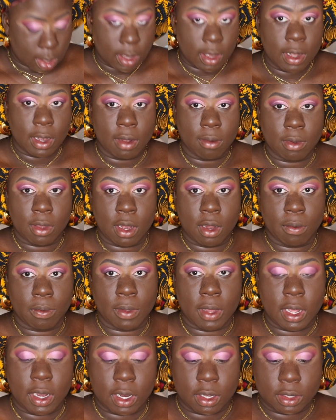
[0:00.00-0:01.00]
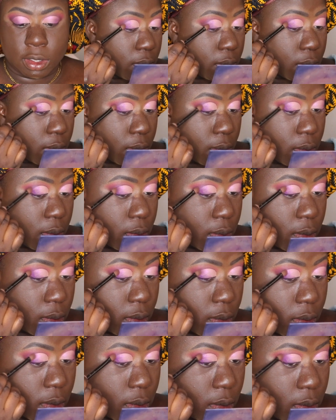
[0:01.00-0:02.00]
and I'm gonna apply that to the outer
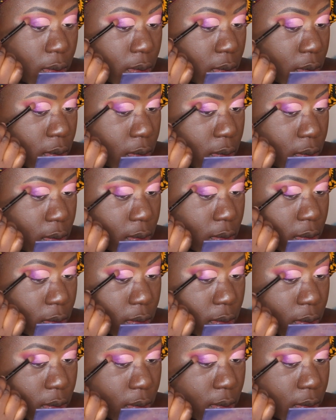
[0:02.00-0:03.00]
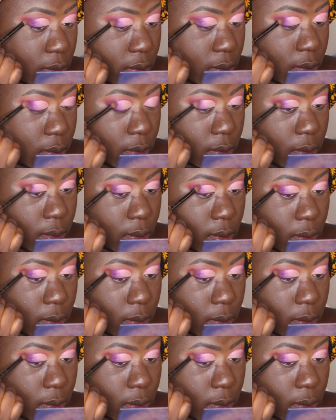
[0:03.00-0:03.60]
areas after the color chance.